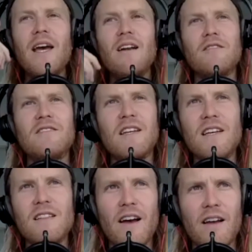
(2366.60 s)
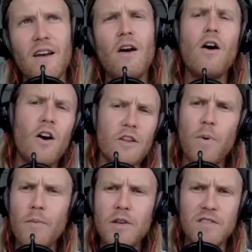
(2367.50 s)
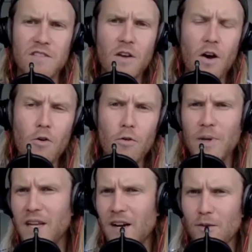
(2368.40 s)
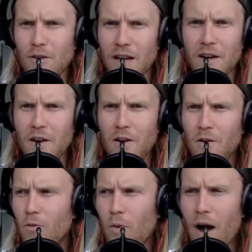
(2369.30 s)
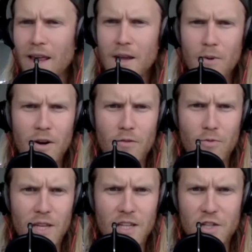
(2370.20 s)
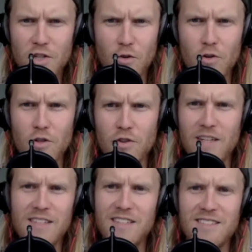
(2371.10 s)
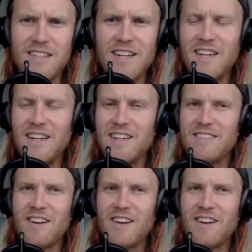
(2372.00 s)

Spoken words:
head, I was thinking like, oh, it's probably because it's cold. But then I thought like, why are they wearing really short dresses? So,